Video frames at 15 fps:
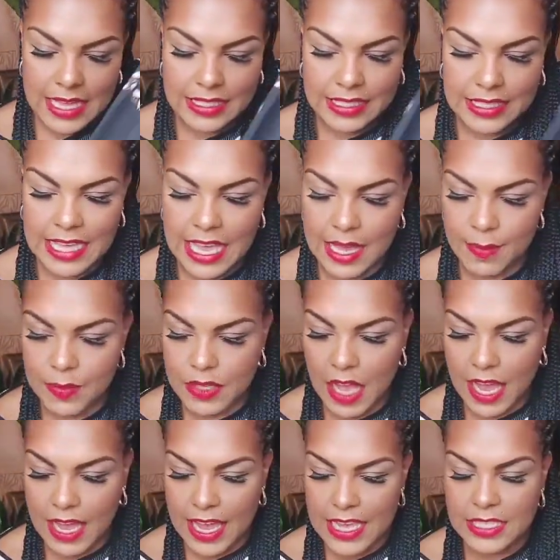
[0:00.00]
It seems
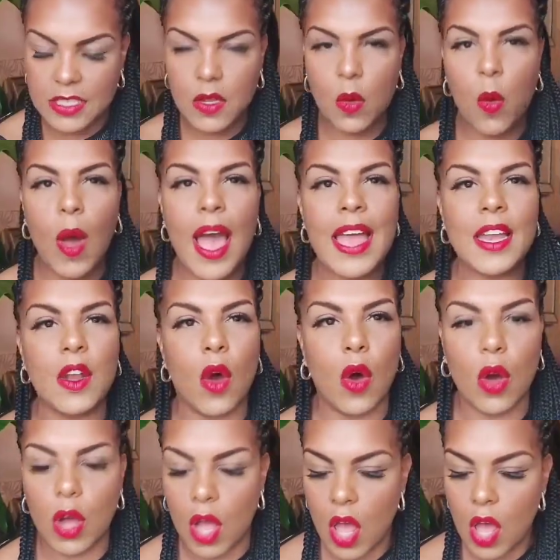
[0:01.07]
like it's quite
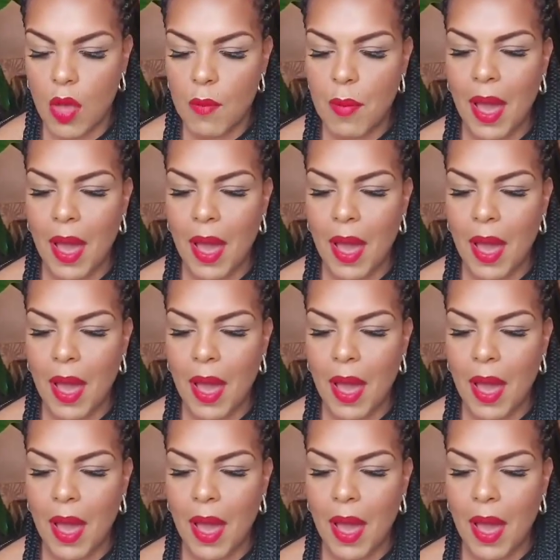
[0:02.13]
long,